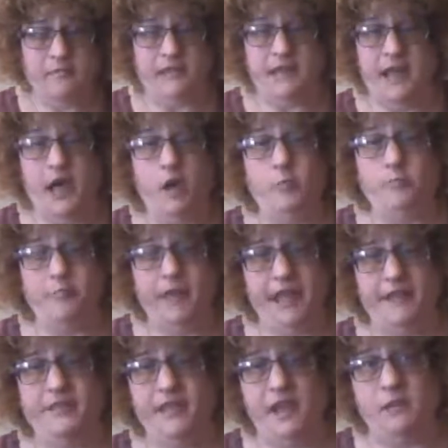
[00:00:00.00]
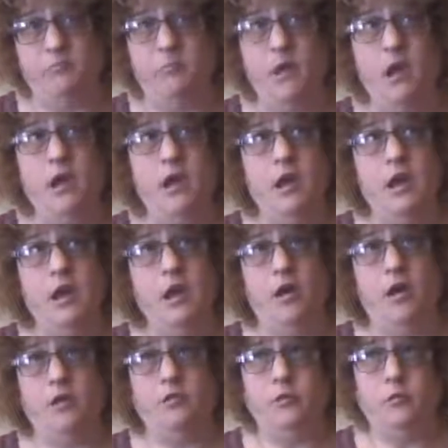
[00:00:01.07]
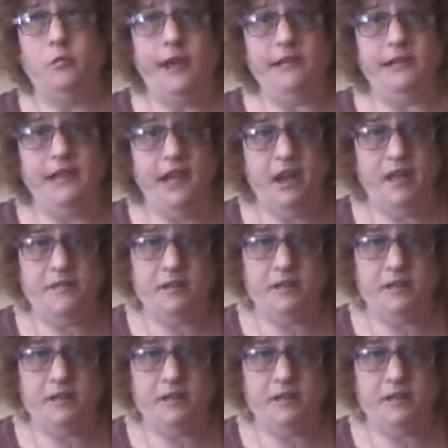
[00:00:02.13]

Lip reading: to help get them correctly on